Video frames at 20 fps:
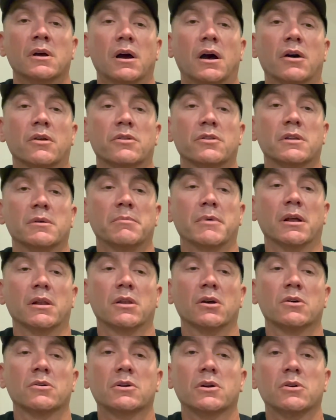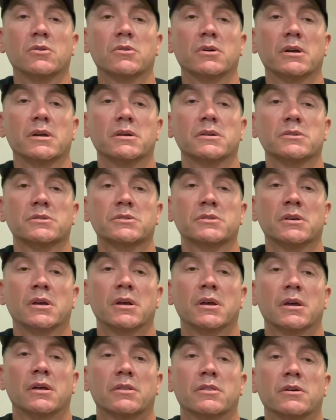other than my logo, is
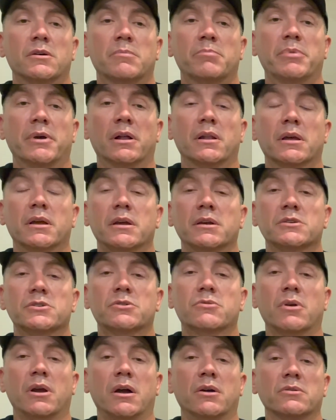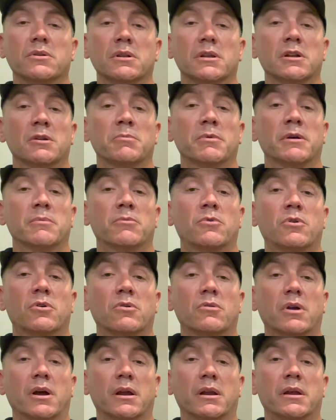the belly is ground a little bit
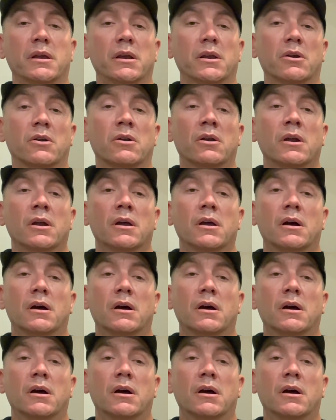more right here.